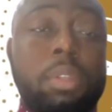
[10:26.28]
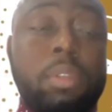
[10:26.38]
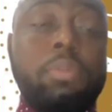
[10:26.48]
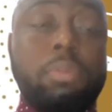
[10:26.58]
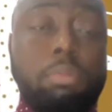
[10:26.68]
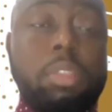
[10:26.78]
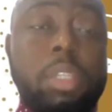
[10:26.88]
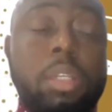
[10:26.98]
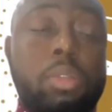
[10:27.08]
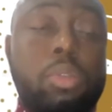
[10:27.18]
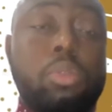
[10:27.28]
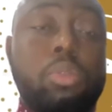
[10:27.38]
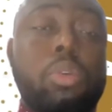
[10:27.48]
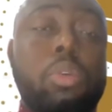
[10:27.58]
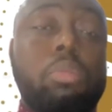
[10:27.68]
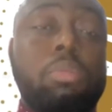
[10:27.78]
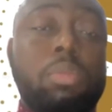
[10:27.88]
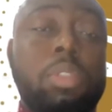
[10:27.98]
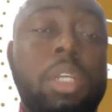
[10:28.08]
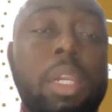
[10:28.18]
even Zenith too, saw
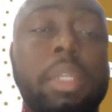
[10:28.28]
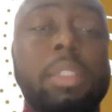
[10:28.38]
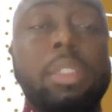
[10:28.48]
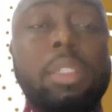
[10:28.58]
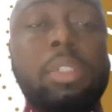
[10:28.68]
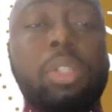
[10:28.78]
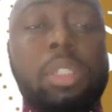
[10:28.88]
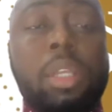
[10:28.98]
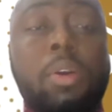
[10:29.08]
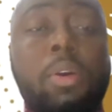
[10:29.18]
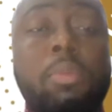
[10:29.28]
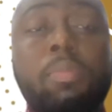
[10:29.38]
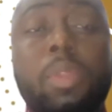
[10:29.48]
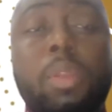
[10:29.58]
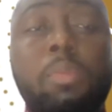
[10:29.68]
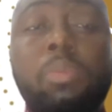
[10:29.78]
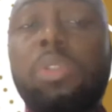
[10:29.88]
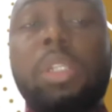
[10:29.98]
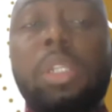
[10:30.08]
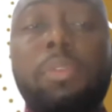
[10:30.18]
declines in interest income,
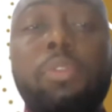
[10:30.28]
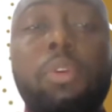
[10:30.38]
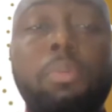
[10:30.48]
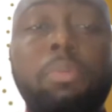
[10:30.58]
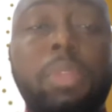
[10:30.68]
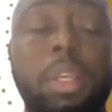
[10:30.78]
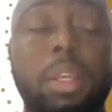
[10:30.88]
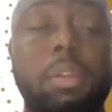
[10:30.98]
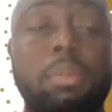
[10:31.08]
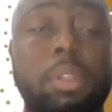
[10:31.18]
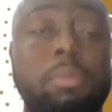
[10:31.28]
mostly from the